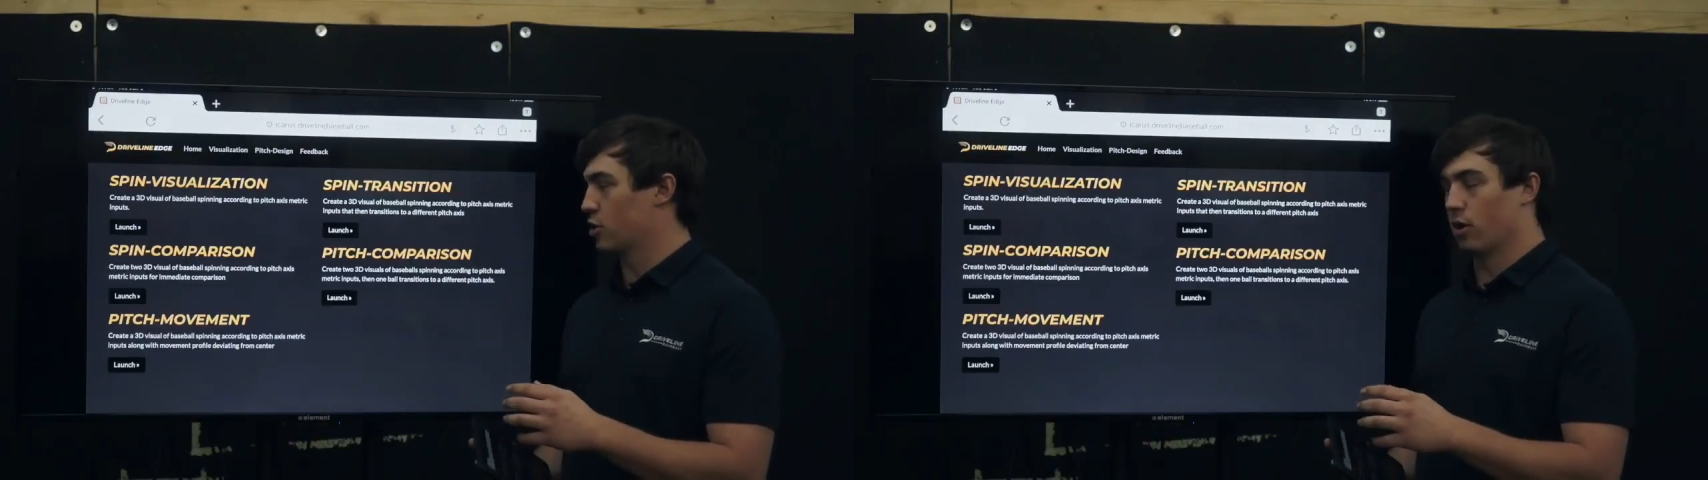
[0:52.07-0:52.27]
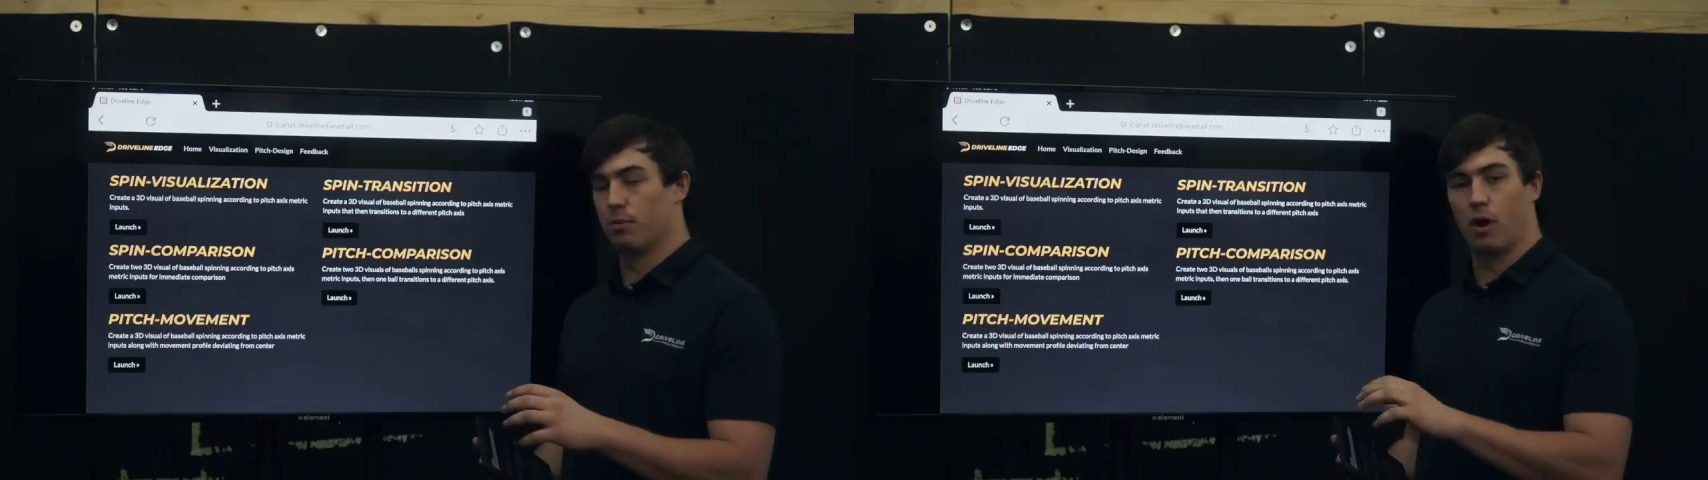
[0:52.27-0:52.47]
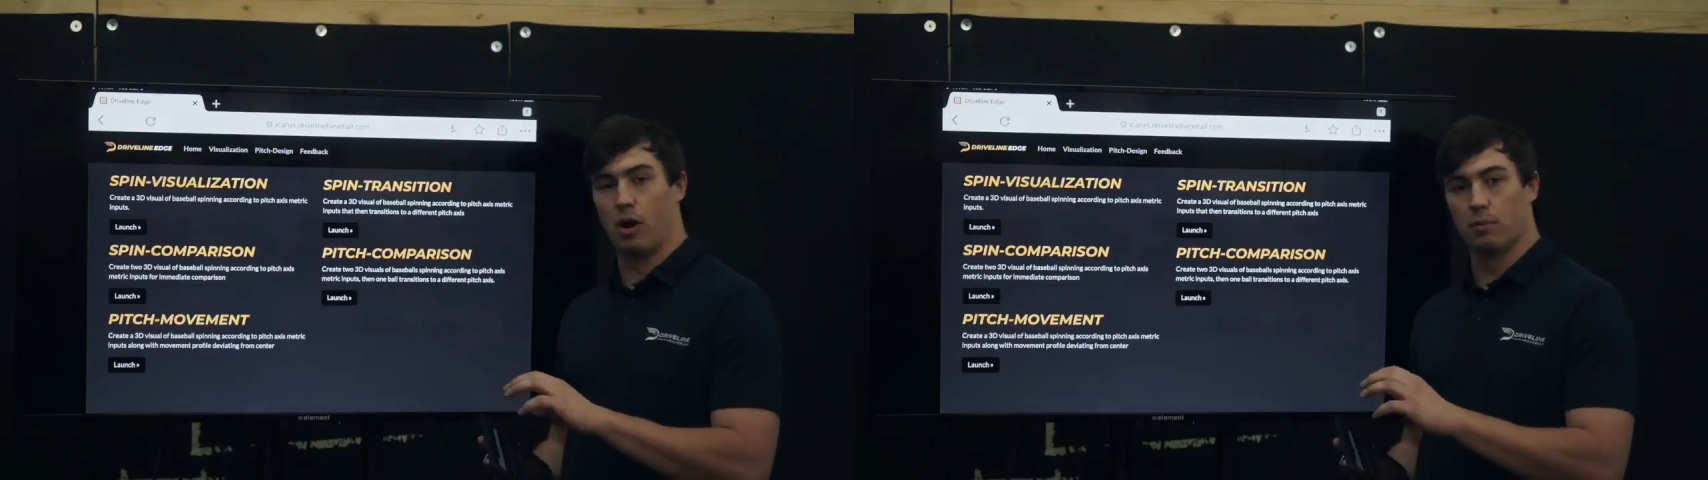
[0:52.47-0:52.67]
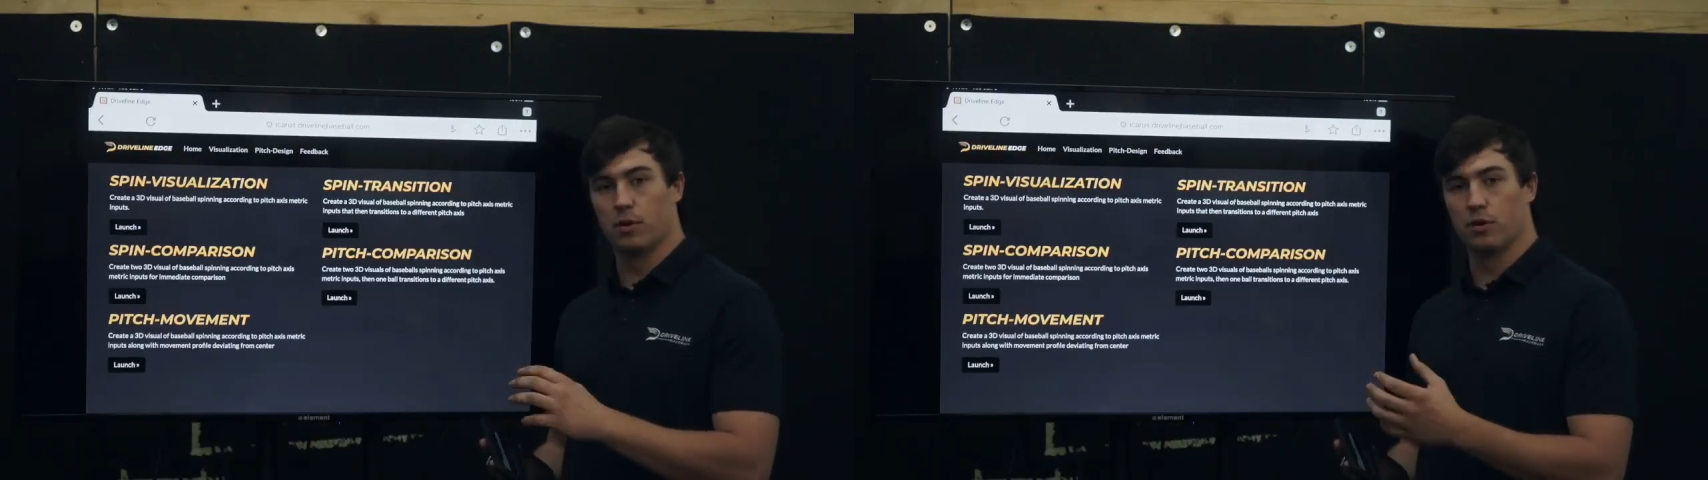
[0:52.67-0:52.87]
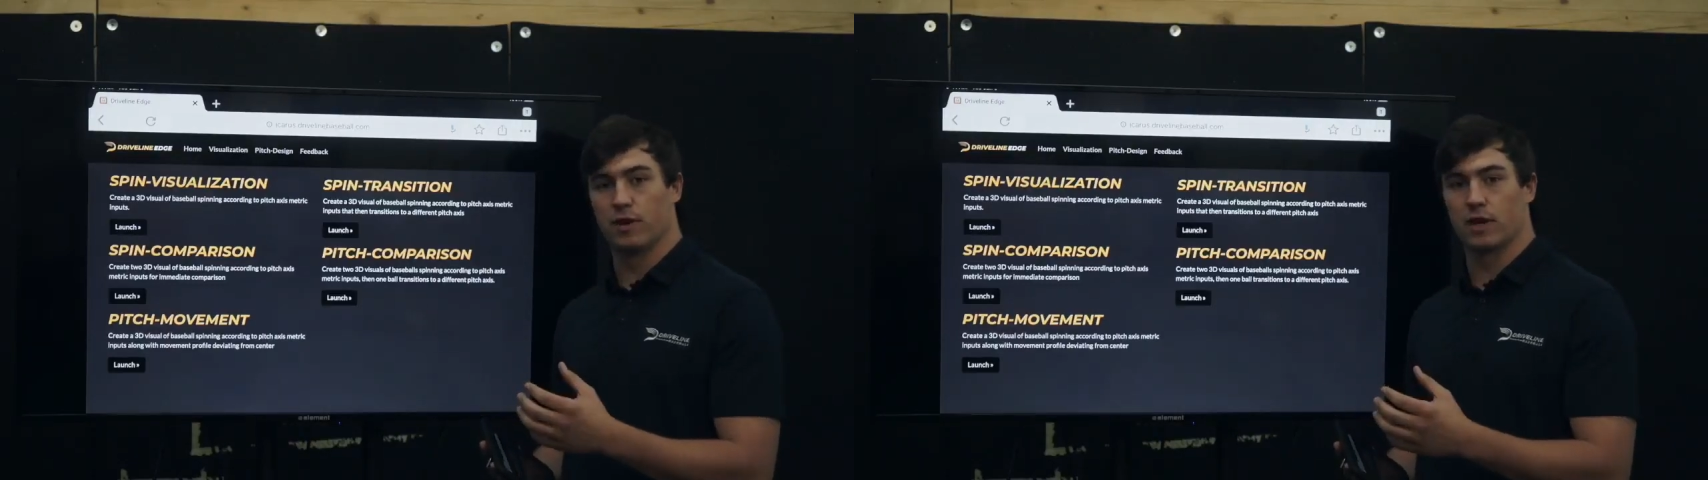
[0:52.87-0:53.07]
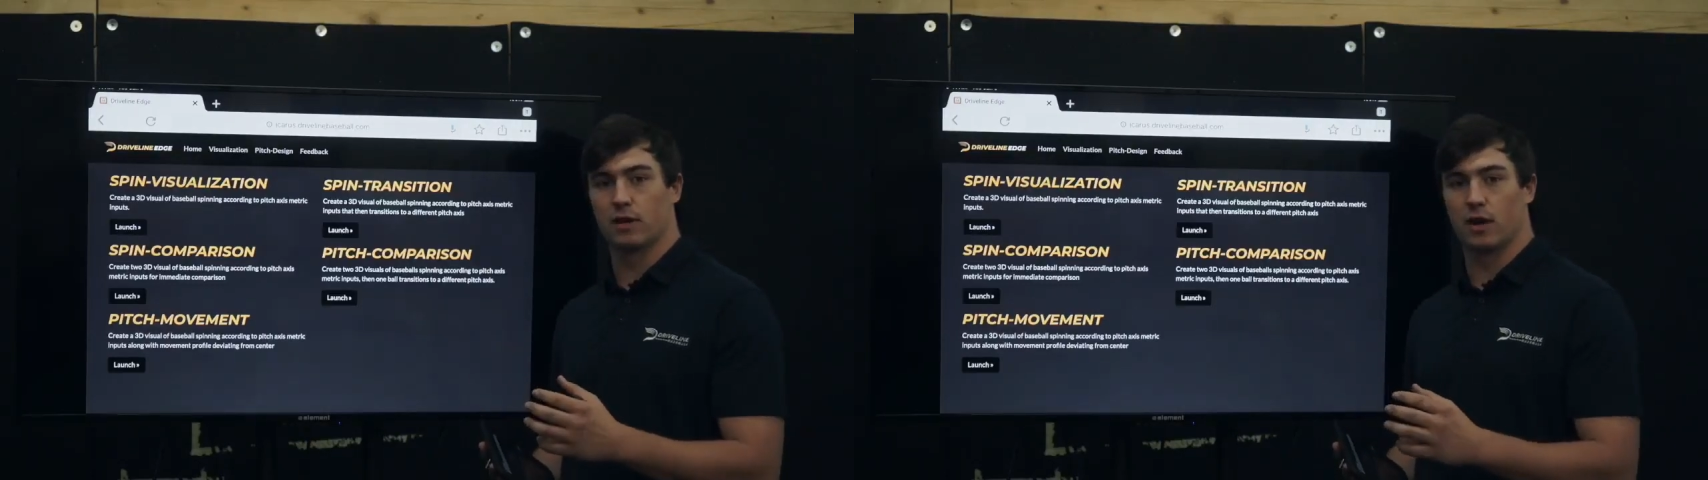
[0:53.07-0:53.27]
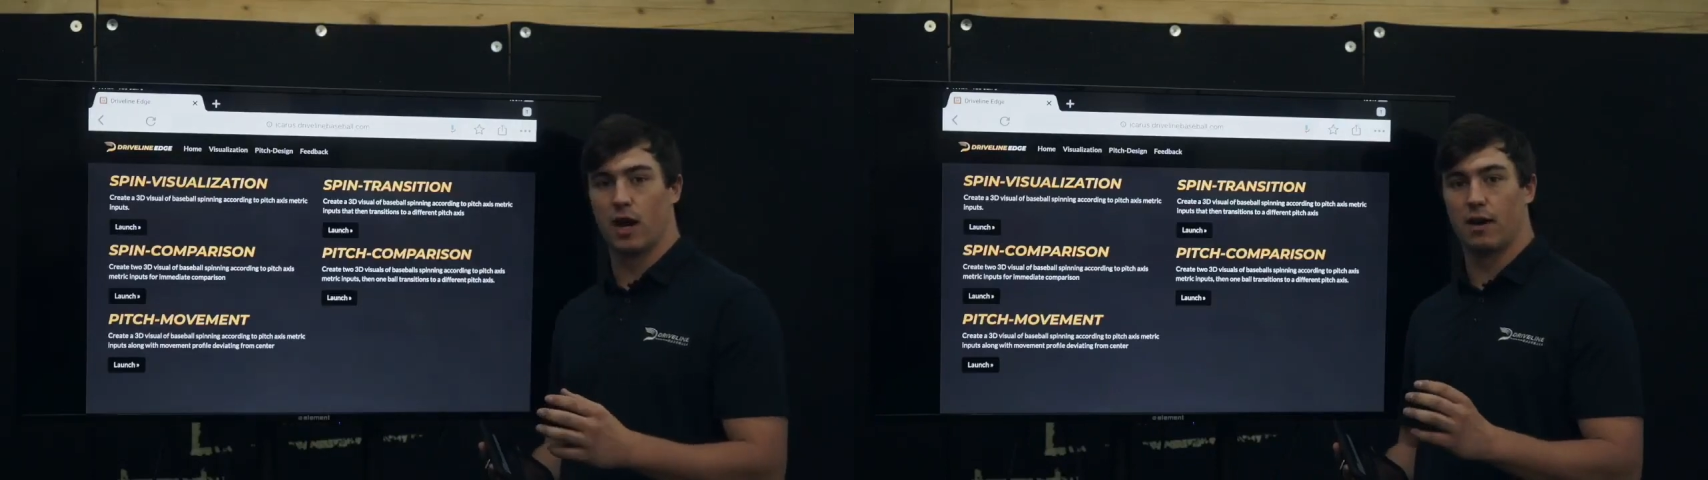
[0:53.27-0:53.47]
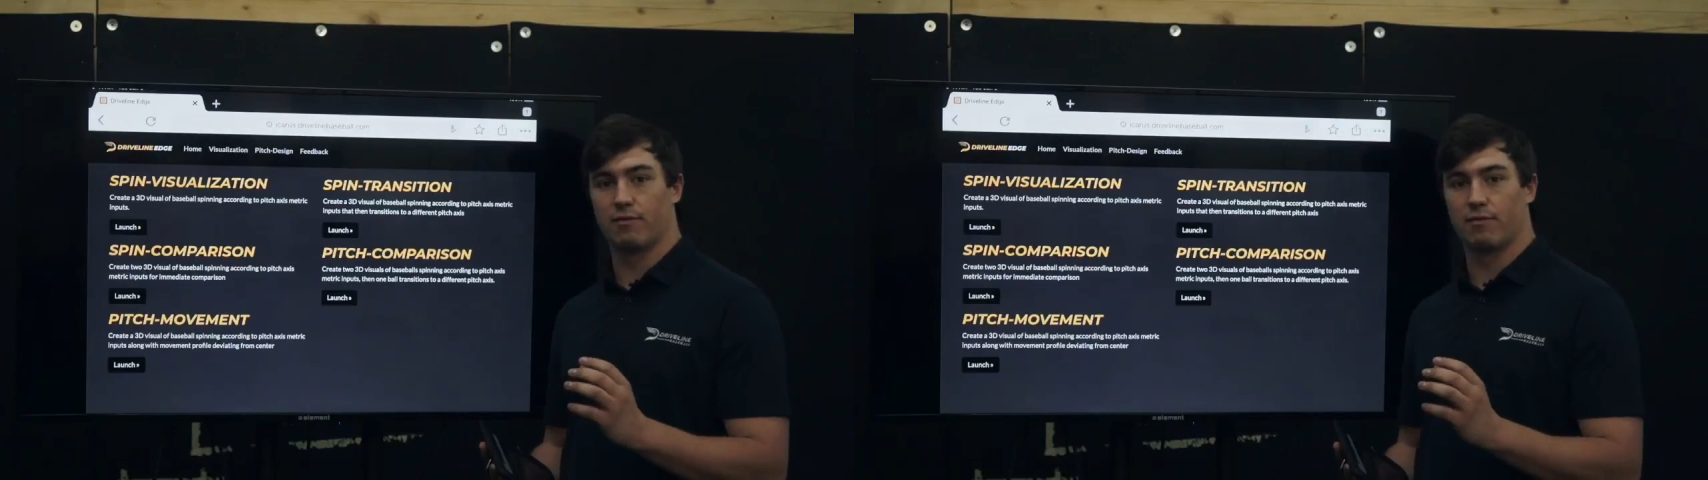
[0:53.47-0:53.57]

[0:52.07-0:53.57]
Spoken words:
to show a ball moving